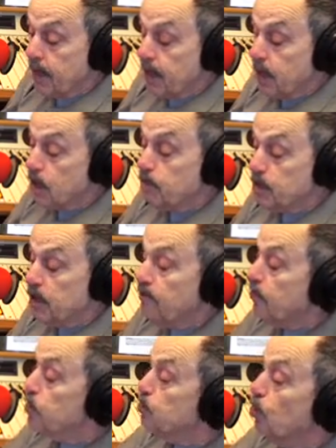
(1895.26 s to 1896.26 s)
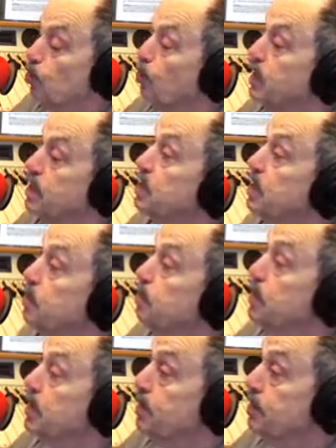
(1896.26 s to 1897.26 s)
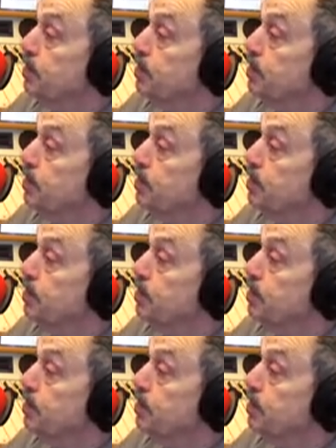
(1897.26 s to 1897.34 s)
Interplay, first of all, what is interplay?